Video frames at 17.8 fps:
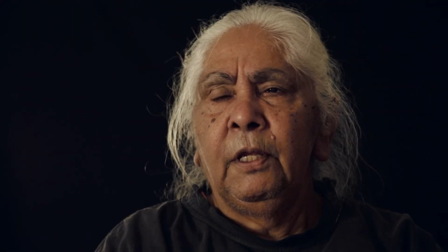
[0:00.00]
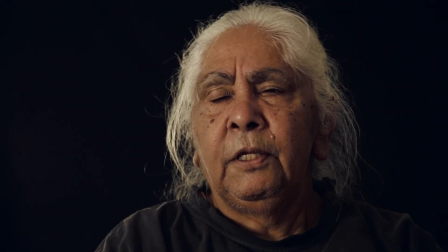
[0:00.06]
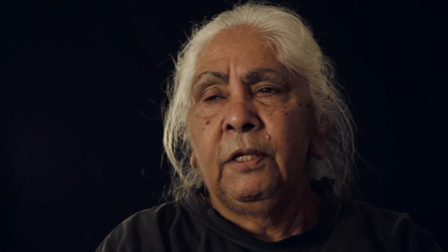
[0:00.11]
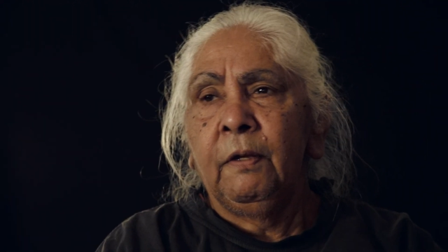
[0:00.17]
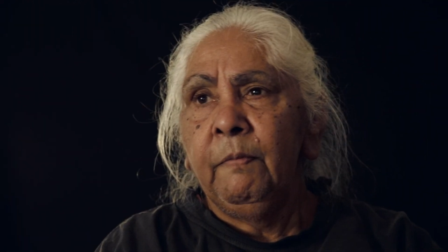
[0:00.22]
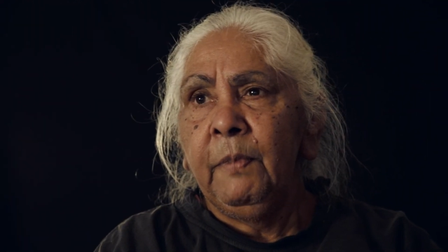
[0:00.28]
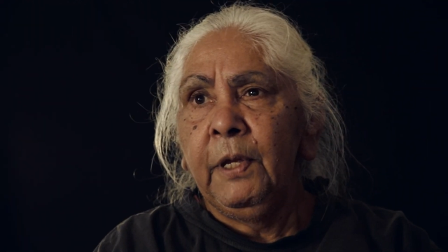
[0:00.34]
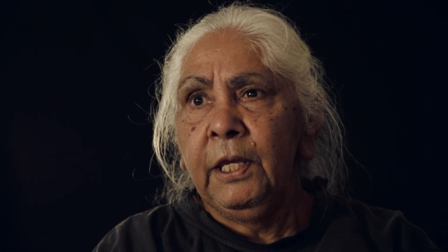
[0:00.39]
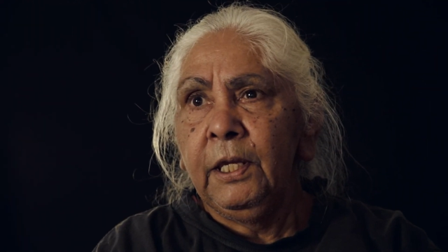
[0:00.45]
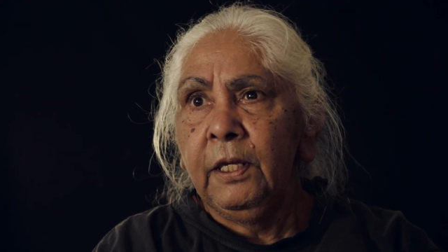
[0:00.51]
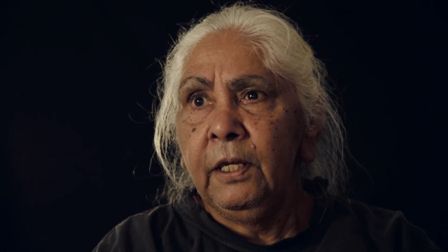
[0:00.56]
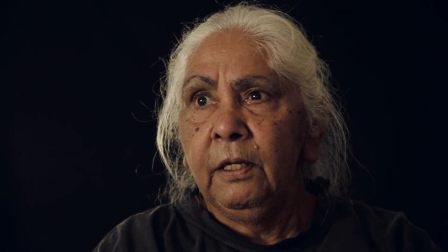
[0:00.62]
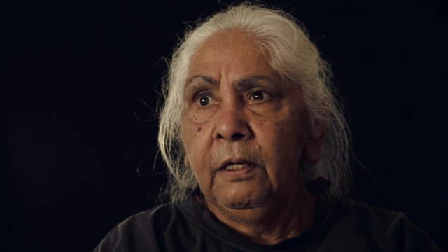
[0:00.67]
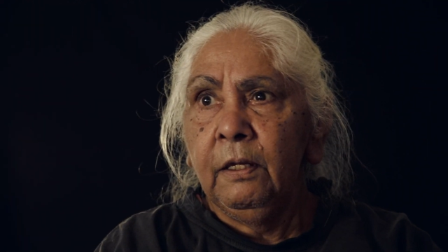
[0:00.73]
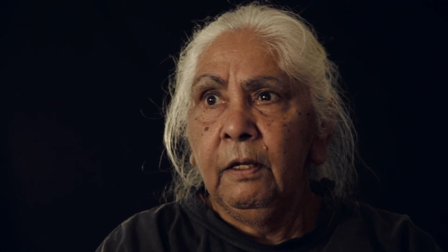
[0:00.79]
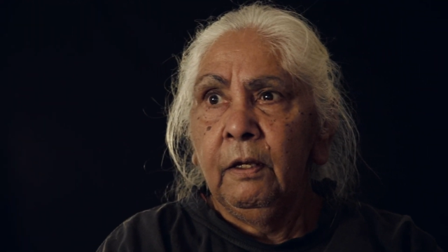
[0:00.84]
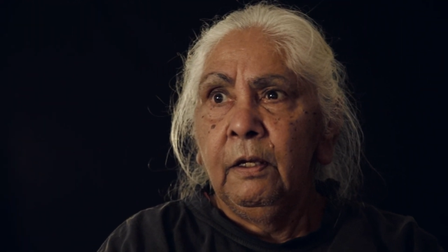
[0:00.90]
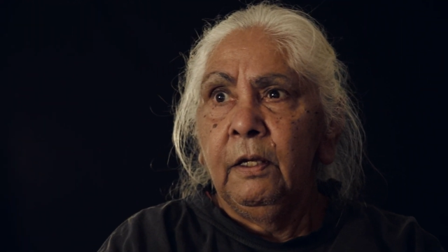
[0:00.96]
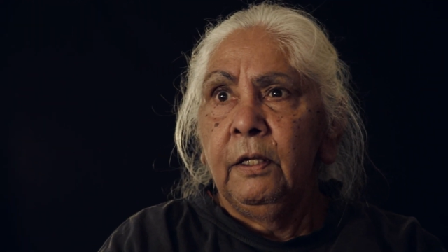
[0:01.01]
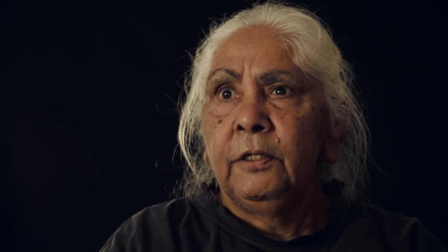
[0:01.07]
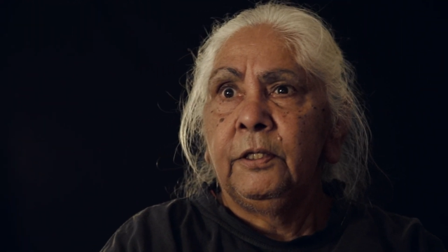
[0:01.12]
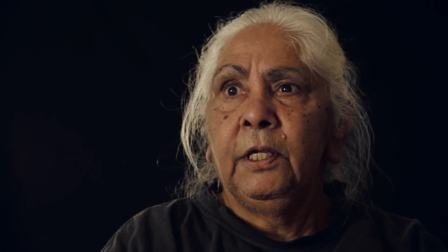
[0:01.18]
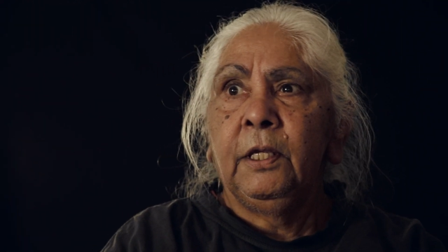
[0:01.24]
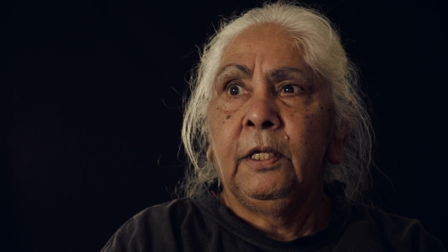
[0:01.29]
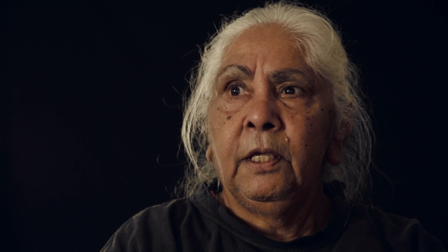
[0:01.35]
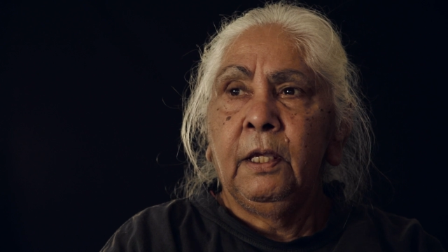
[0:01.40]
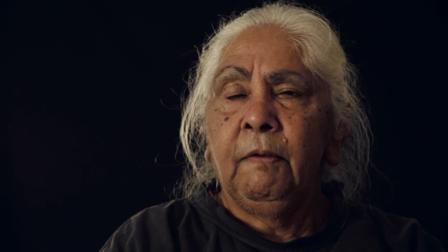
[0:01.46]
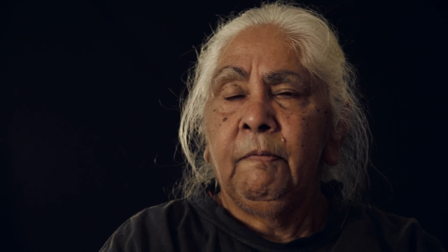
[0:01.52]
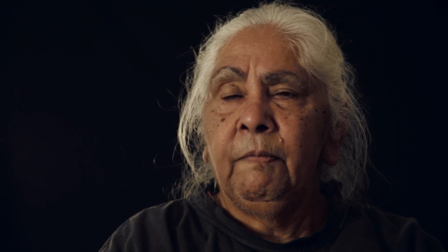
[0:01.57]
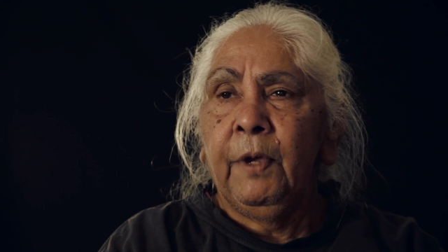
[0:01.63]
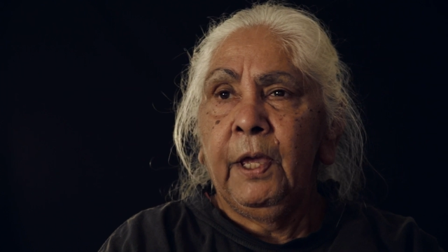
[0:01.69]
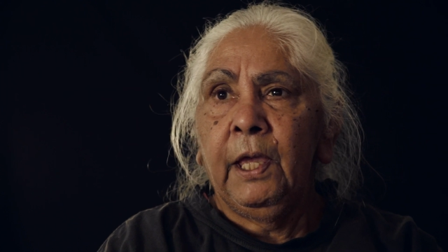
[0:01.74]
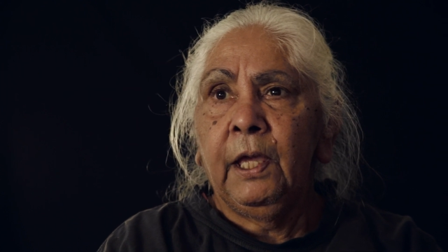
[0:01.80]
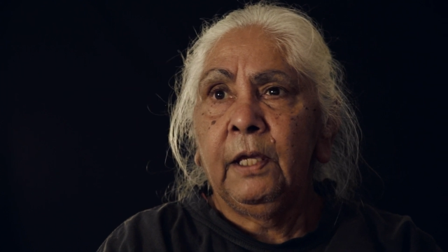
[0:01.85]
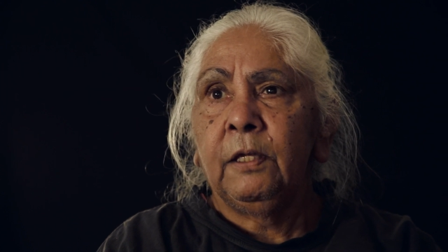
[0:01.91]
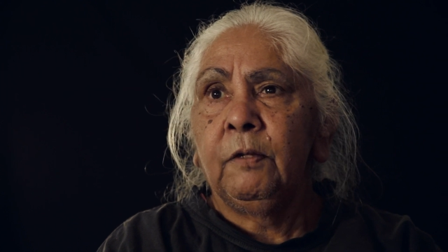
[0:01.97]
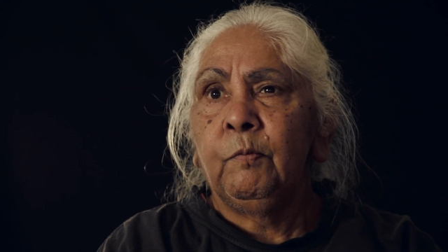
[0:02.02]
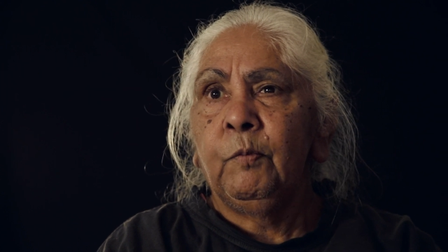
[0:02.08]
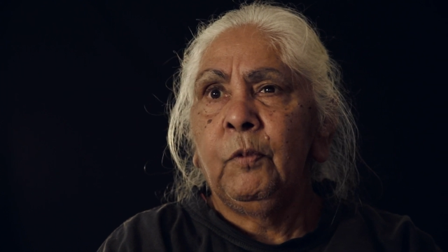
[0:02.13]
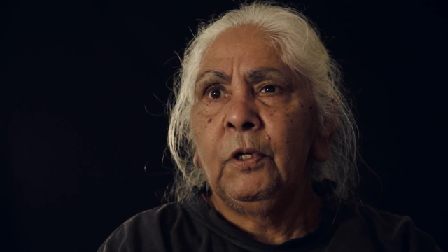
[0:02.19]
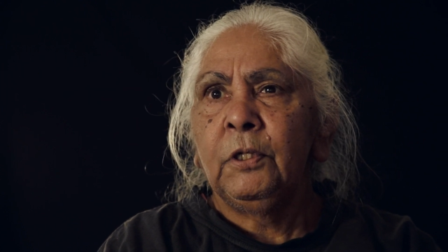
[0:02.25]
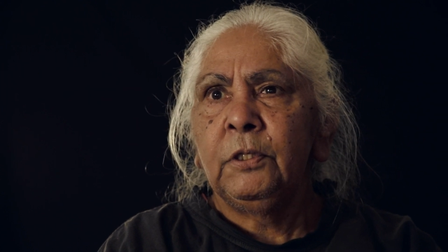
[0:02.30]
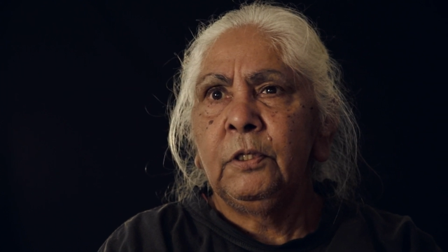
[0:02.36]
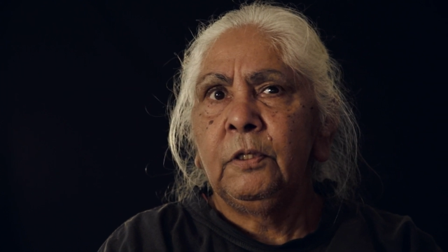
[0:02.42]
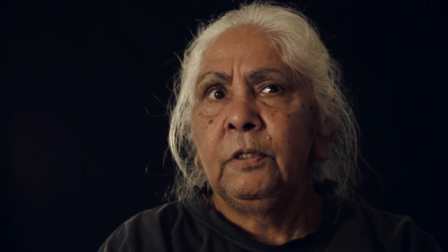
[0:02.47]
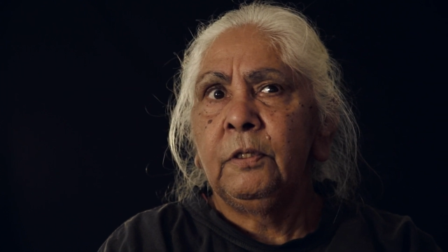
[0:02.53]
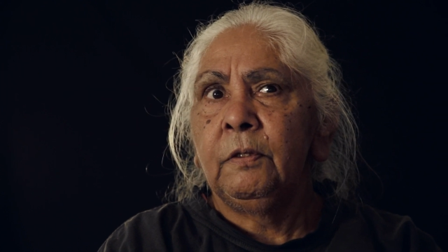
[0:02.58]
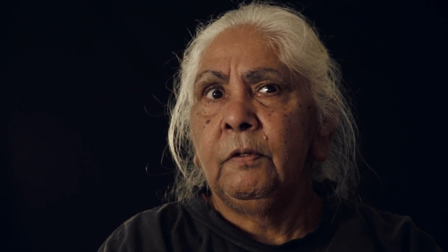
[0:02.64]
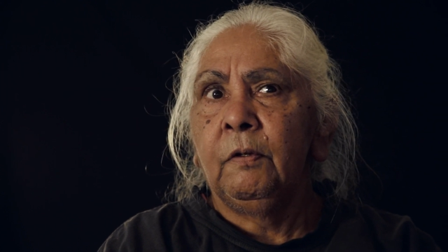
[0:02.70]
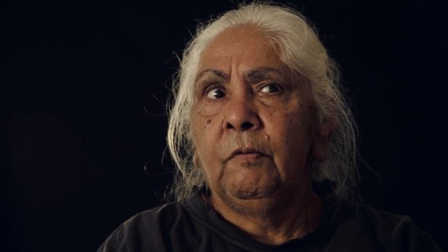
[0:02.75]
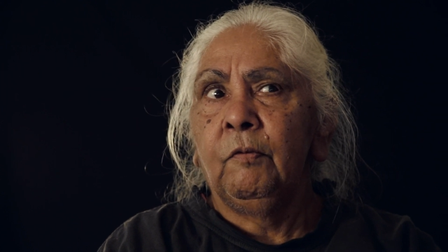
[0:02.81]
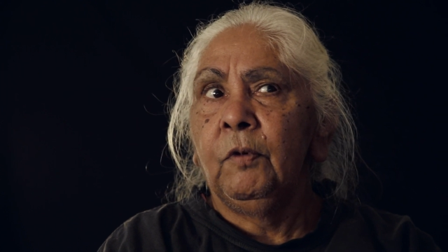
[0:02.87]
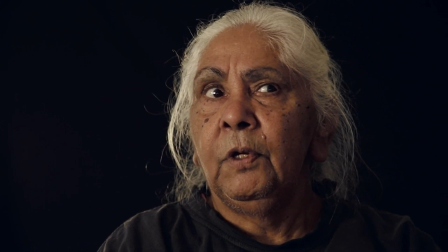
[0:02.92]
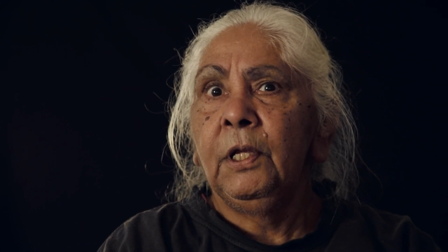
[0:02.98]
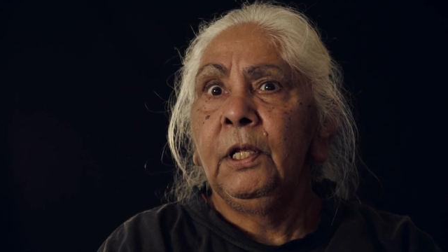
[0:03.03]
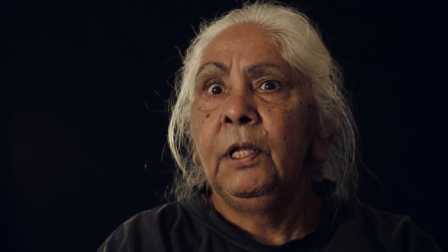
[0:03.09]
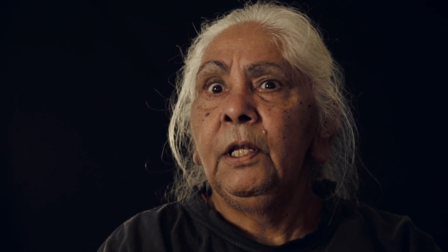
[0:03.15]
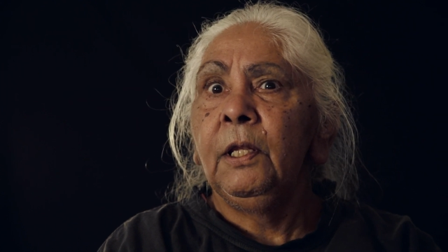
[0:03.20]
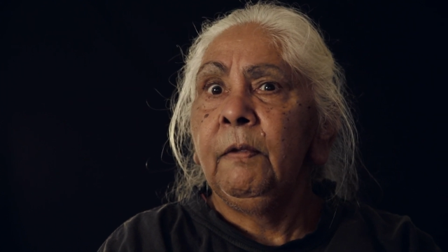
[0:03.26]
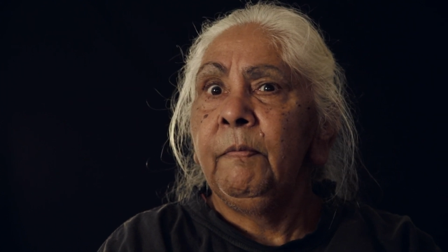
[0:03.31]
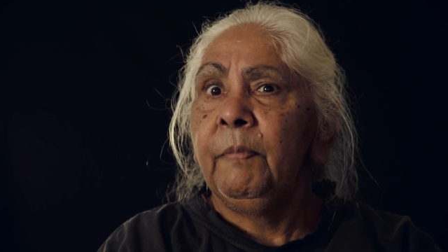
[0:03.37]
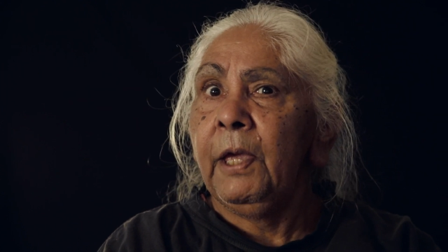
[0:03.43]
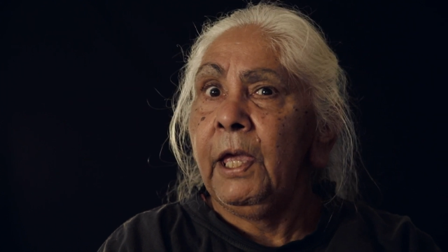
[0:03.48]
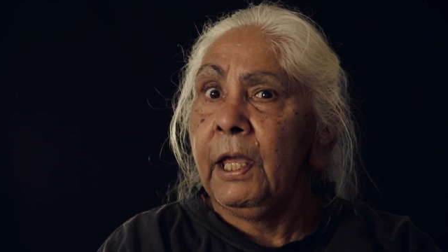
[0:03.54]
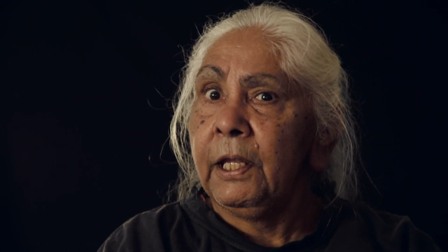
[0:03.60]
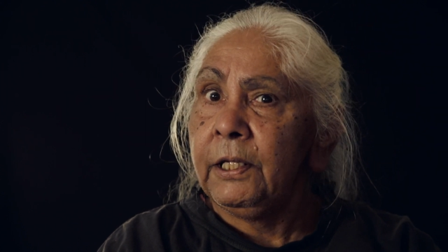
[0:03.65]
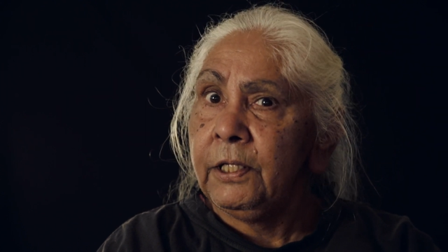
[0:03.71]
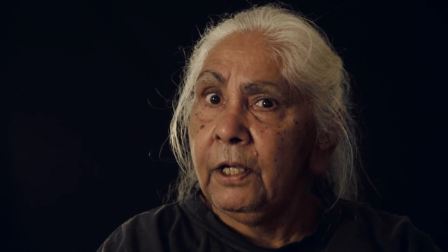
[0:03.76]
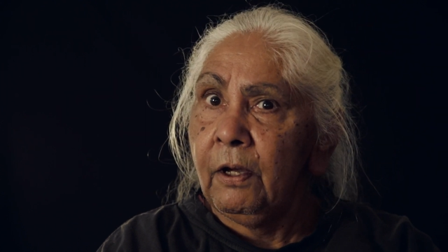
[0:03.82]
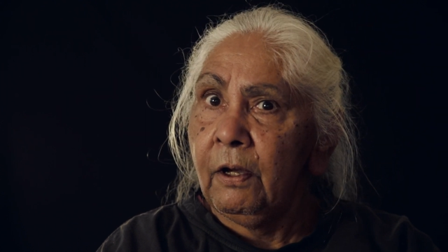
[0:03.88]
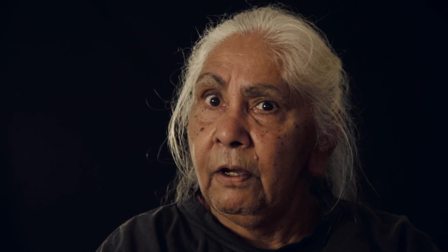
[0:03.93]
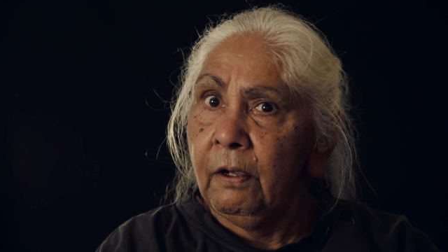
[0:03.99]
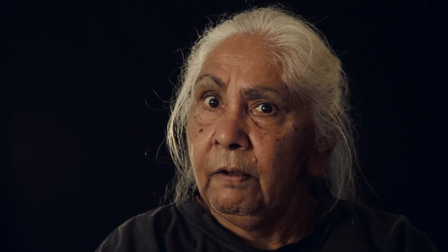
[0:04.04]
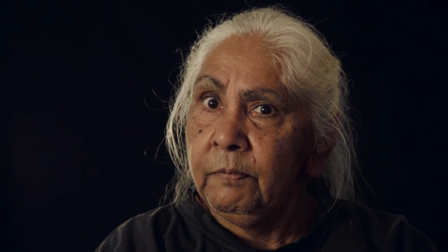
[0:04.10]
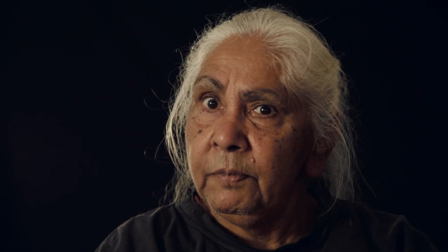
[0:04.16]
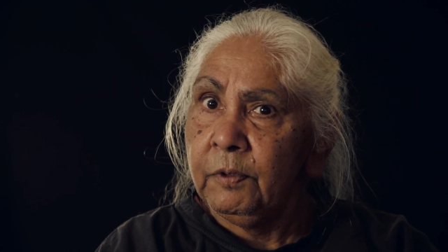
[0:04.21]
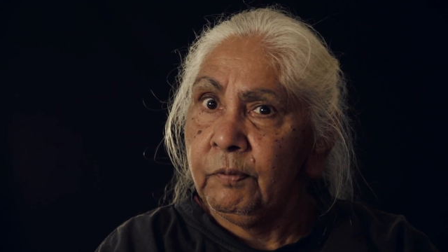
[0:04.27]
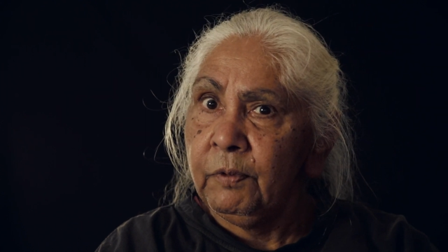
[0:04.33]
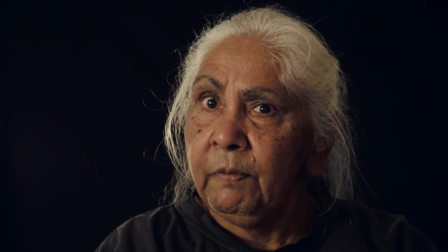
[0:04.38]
To me, thinking back, it wasn't really bad times.